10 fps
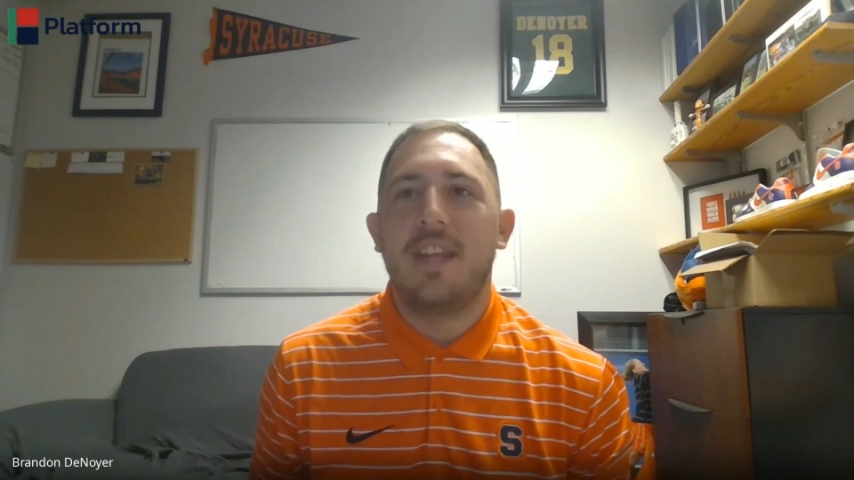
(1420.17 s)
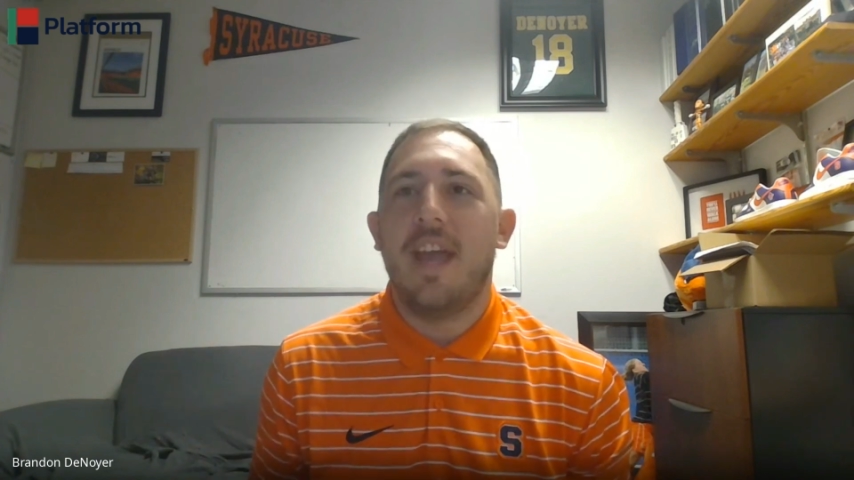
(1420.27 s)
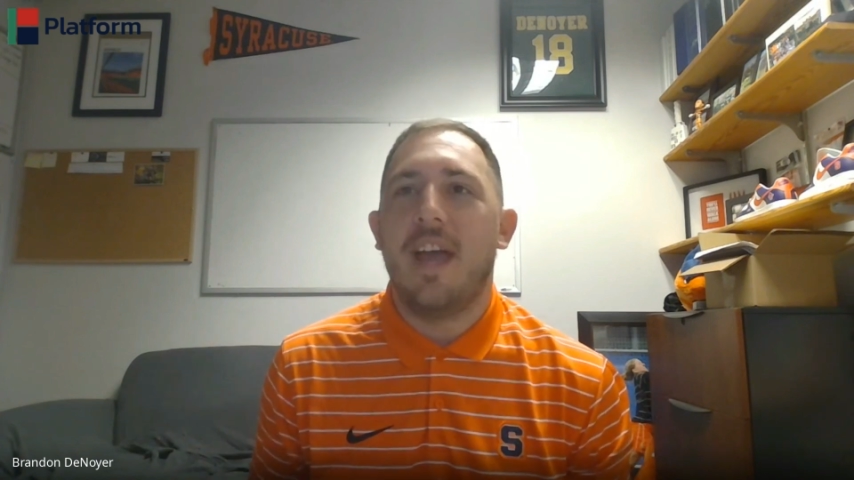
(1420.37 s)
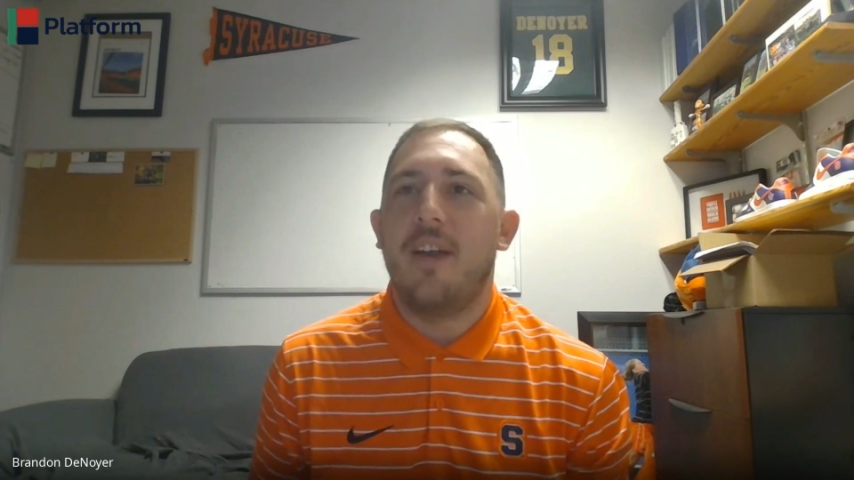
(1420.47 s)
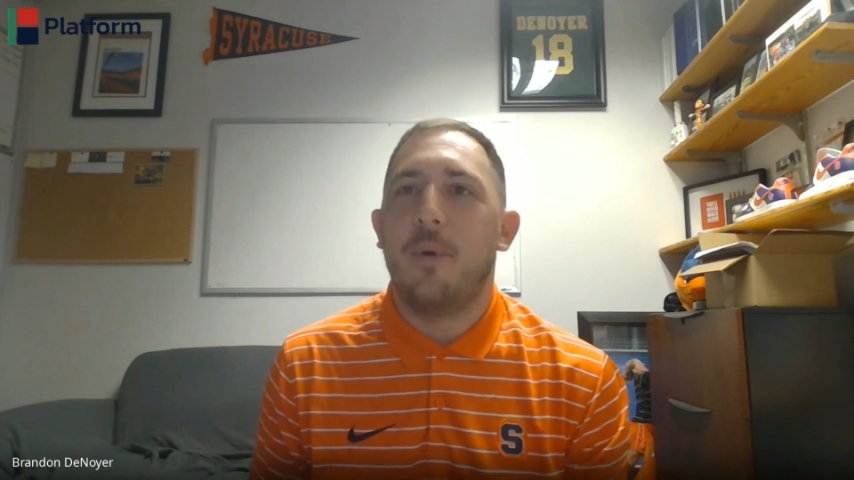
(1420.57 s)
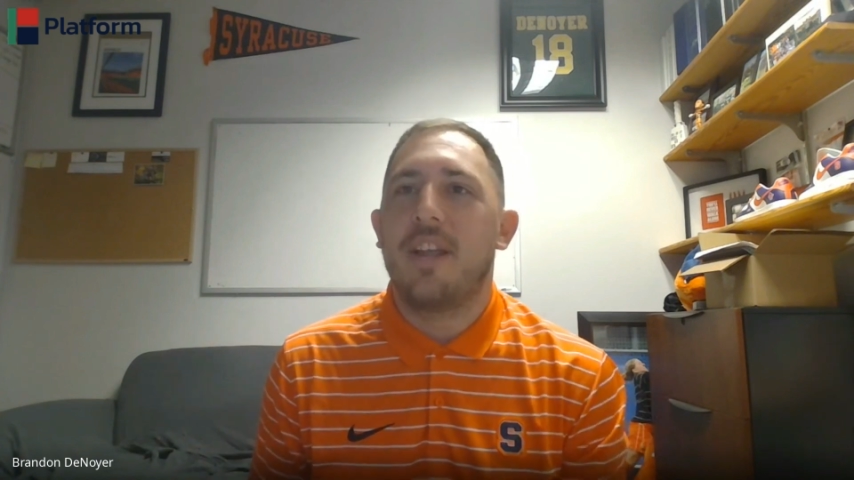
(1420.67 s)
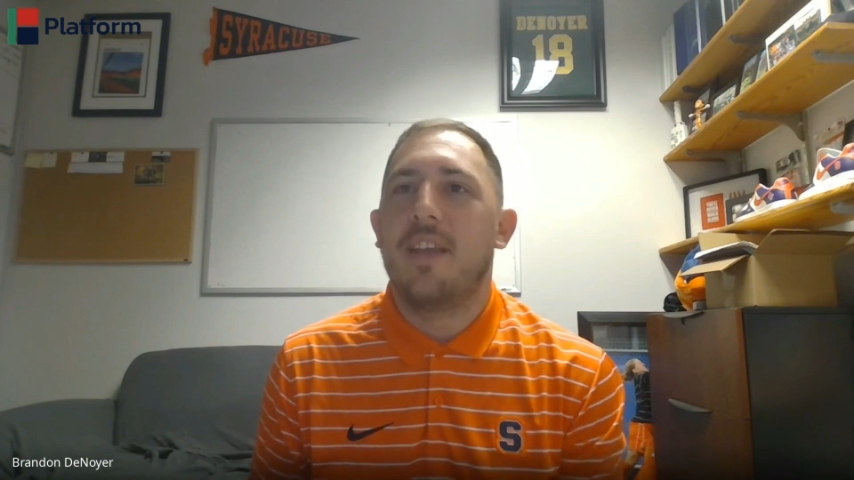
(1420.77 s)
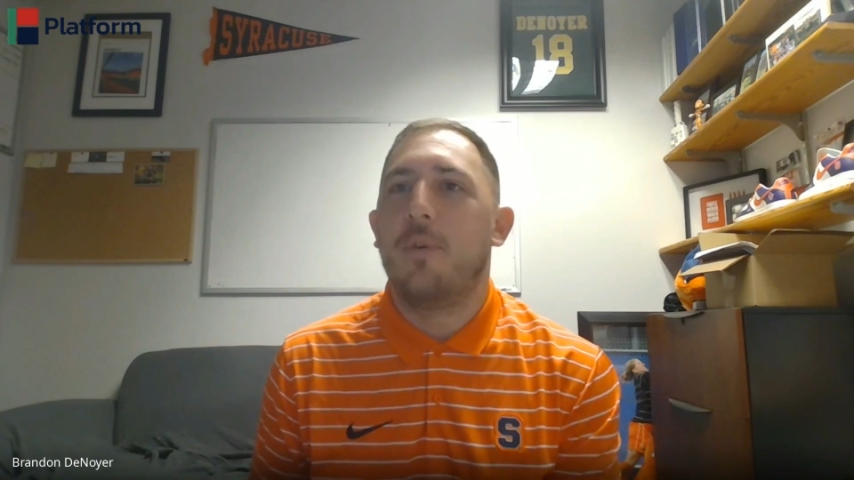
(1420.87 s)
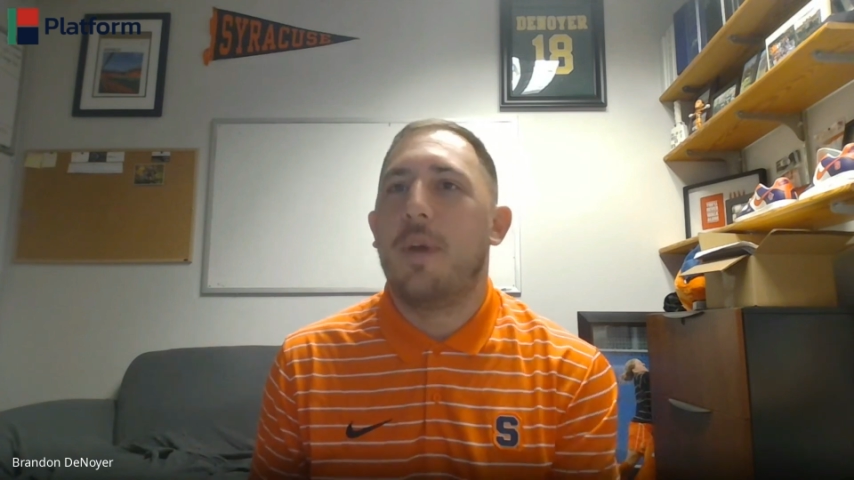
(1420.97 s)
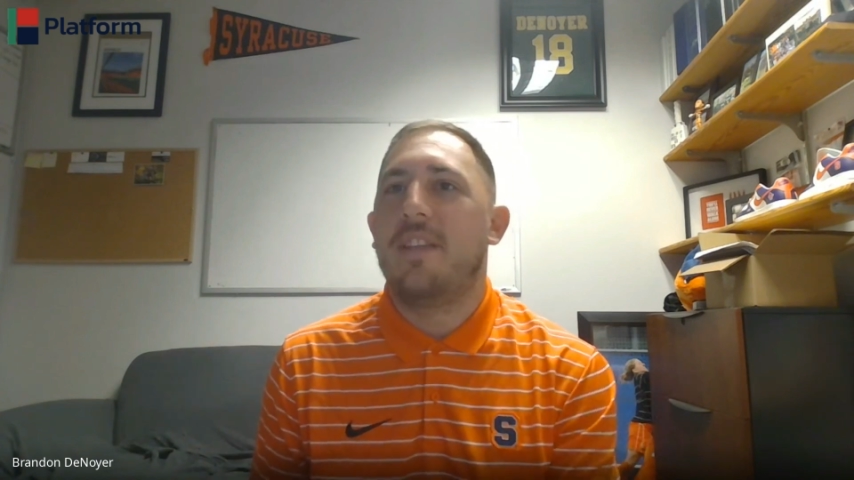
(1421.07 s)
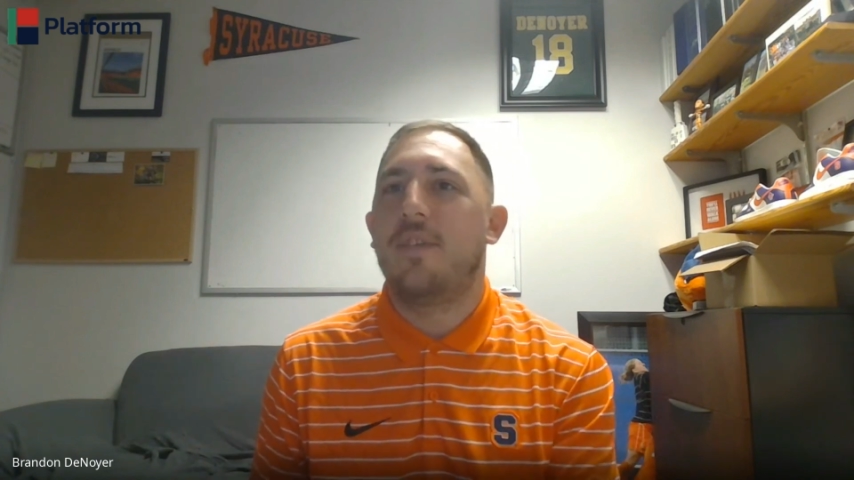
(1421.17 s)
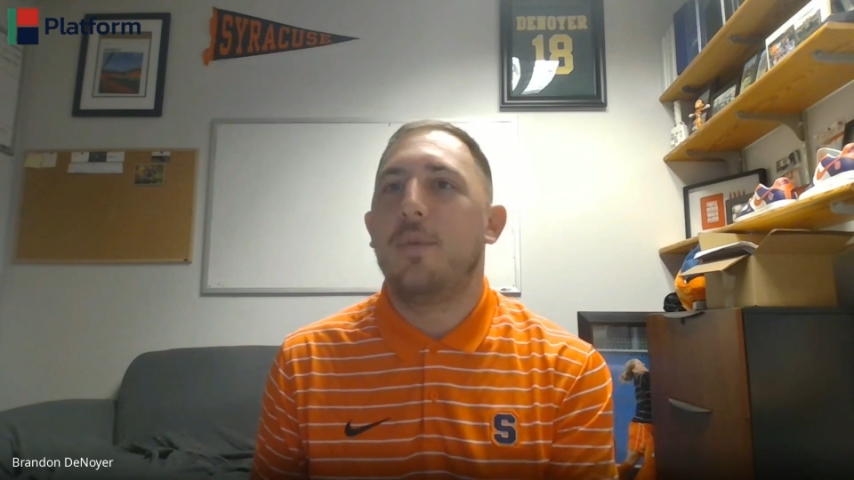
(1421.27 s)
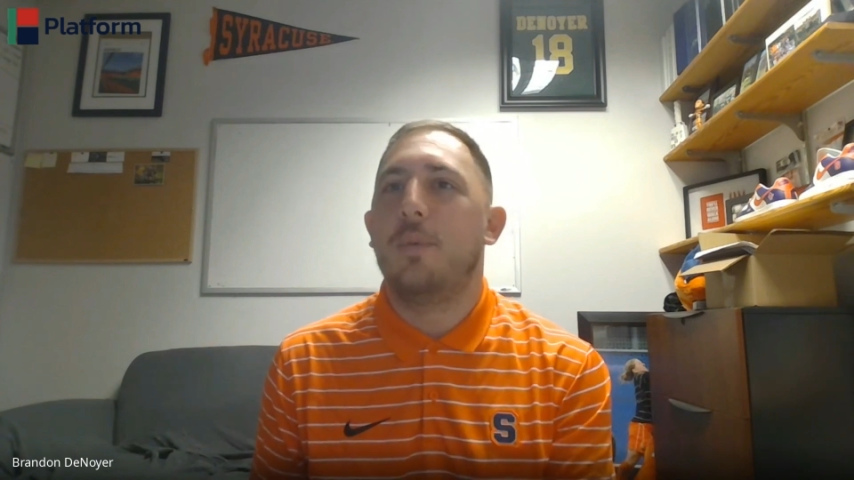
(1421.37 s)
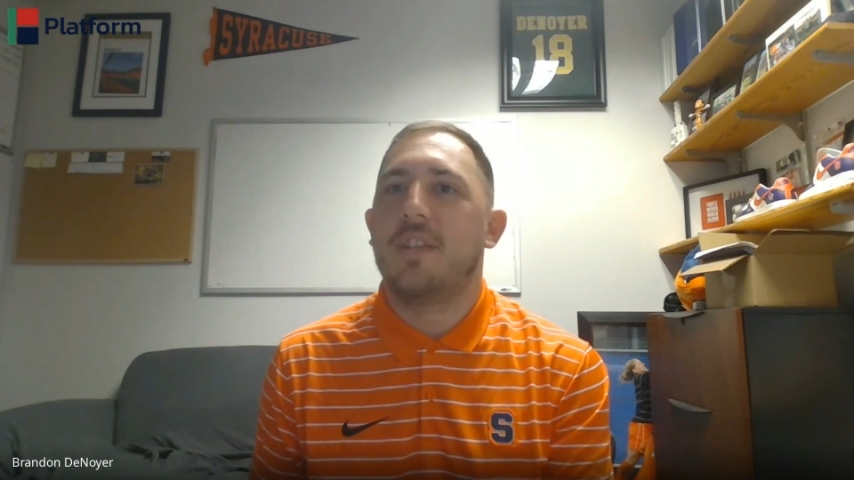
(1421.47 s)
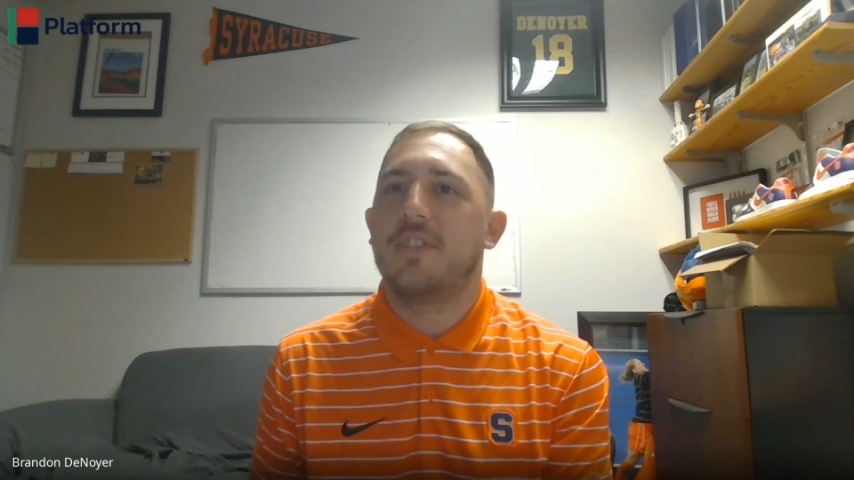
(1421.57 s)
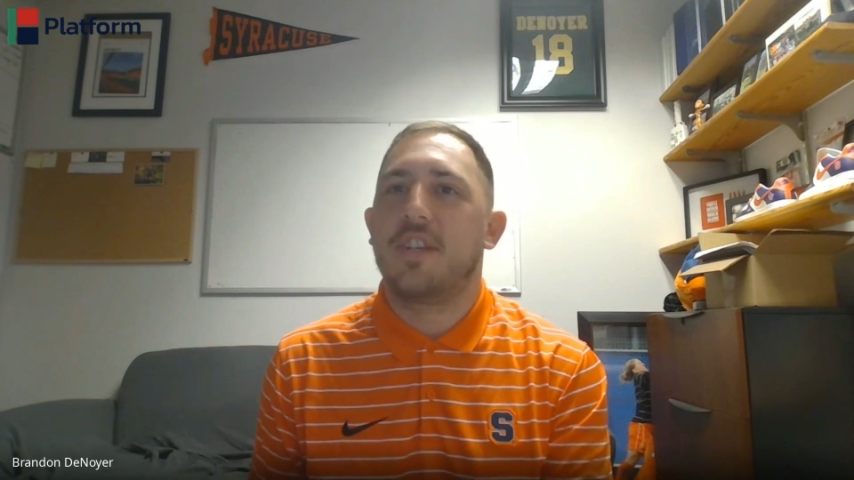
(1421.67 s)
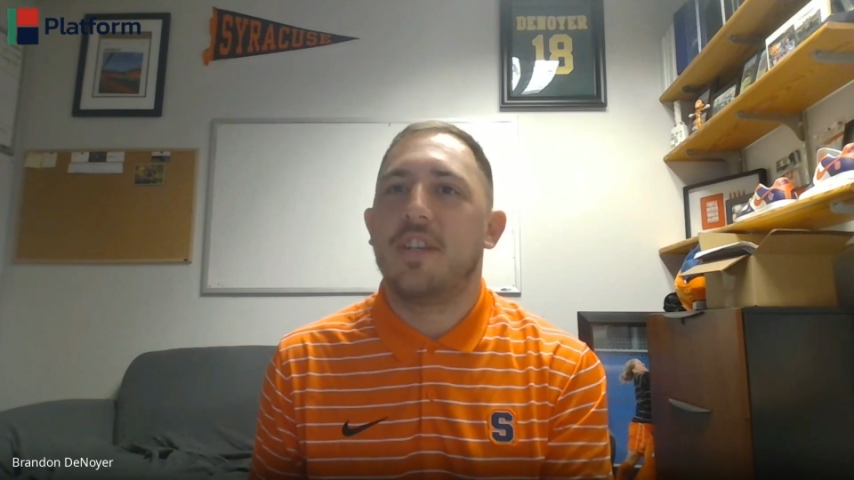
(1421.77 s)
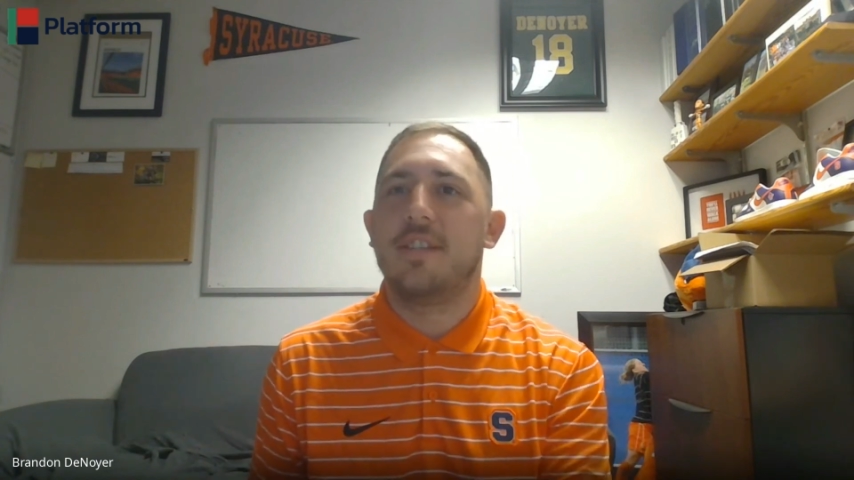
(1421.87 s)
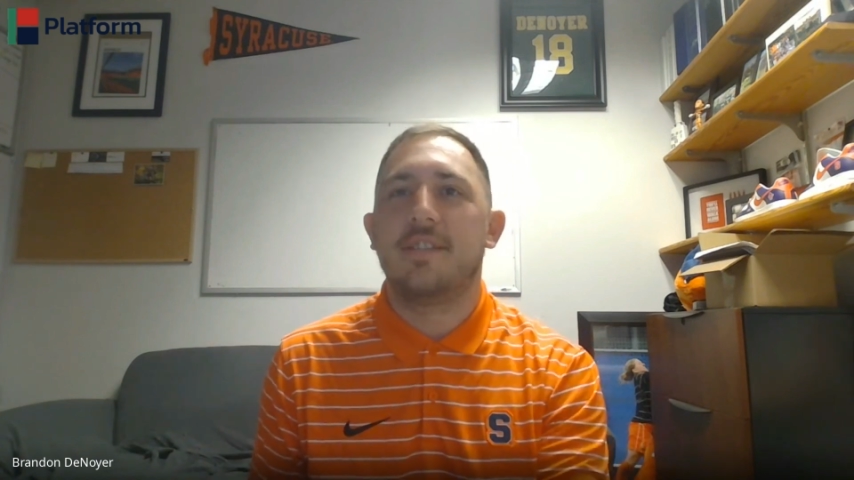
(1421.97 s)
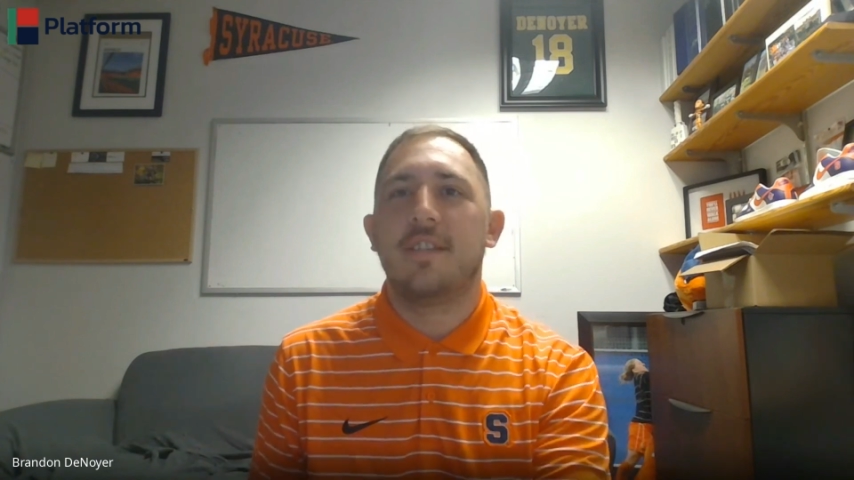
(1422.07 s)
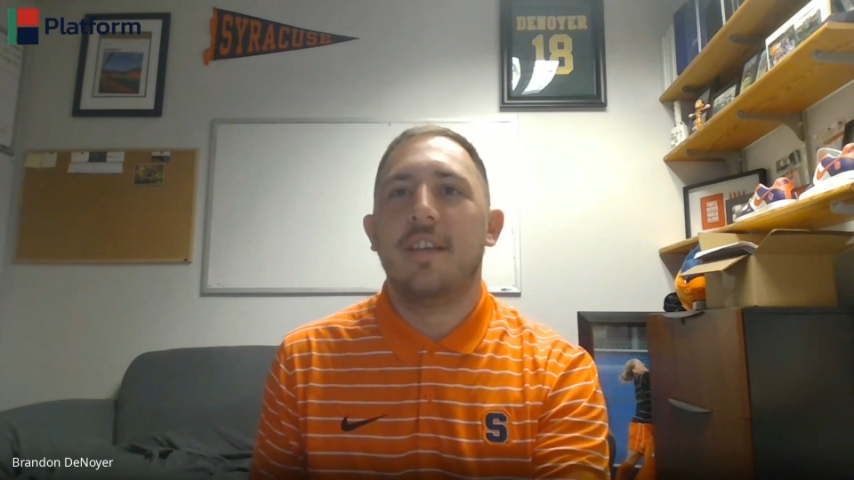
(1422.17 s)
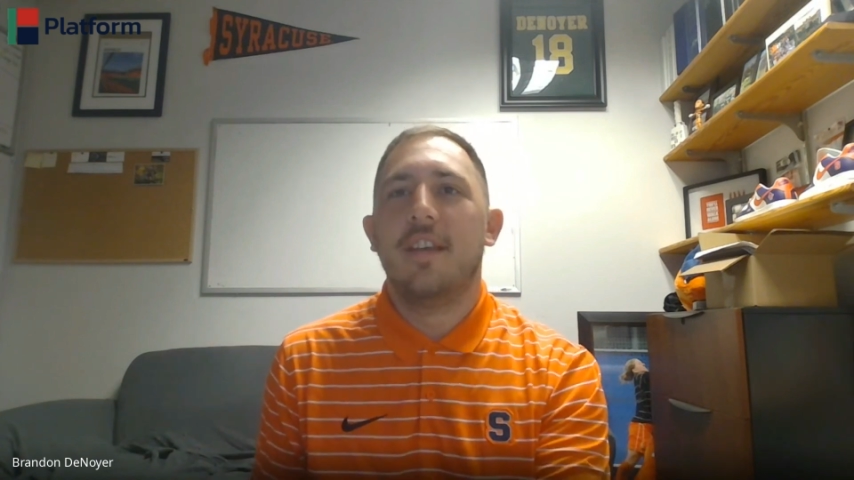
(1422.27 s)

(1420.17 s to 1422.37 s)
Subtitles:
Yeah. I don't want to give away too much, because,